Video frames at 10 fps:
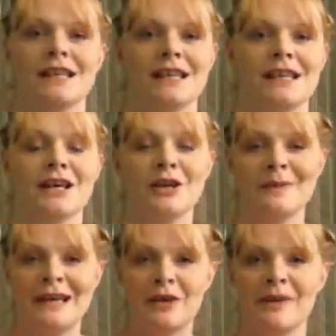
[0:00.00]
and I got all
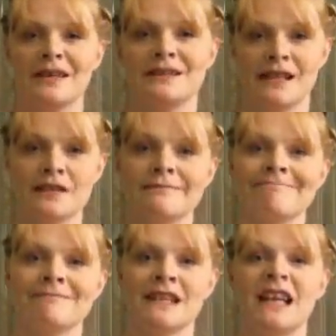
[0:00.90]
my hair back down,
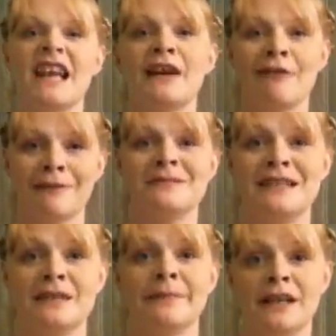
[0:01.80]
and then I wrapped it
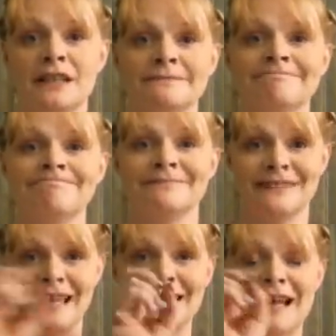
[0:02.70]
in a bun
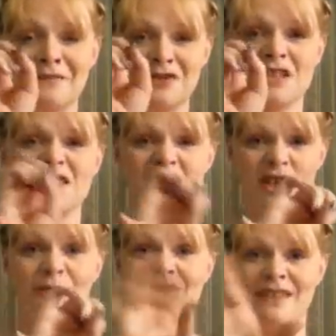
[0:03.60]
and left just, you
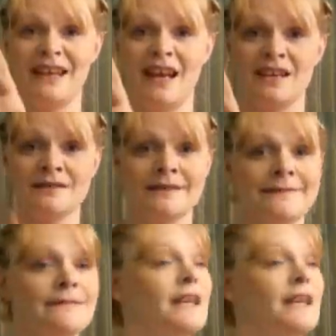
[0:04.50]
know, the ends,